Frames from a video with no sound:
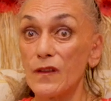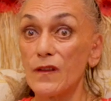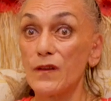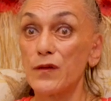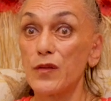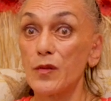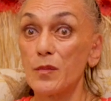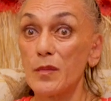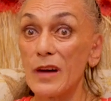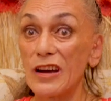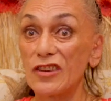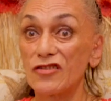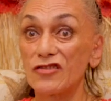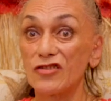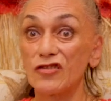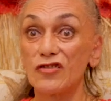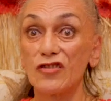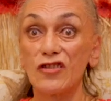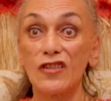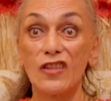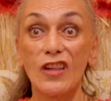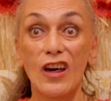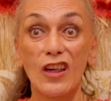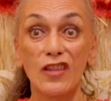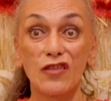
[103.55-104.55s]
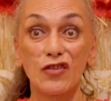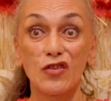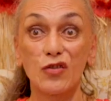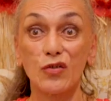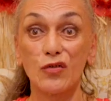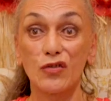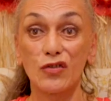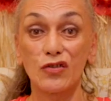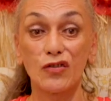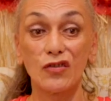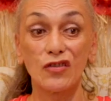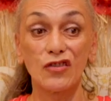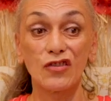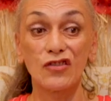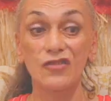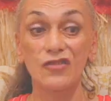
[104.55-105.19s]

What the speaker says: information to the other girls on the